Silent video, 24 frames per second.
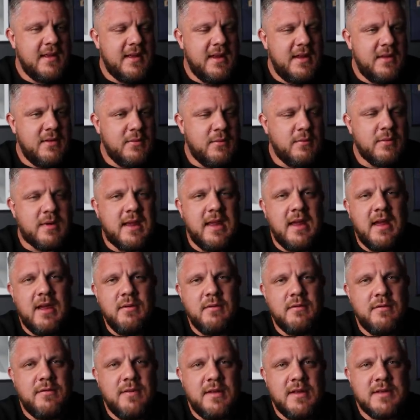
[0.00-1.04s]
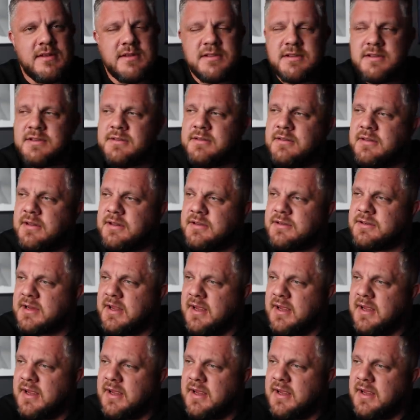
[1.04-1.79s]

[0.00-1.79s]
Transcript: I don't know, get out of this